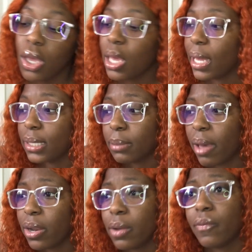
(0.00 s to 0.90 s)
It doesn't
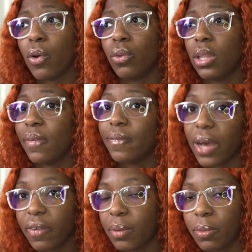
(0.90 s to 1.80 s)
matter if only
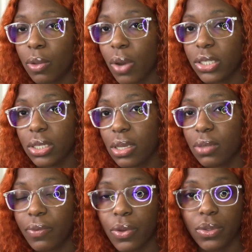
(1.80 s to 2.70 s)
5 people are watching each
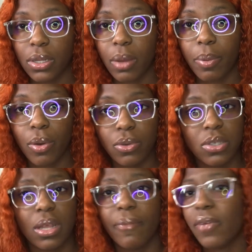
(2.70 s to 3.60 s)
video that I post.
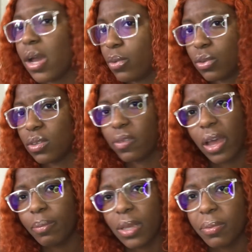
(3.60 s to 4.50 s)
I'm fine with those
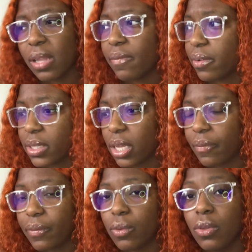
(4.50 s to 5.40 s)
5 people. I'm very
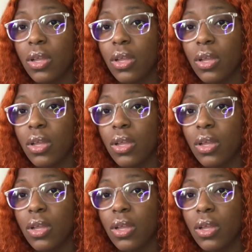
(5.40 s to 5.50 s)
thankful.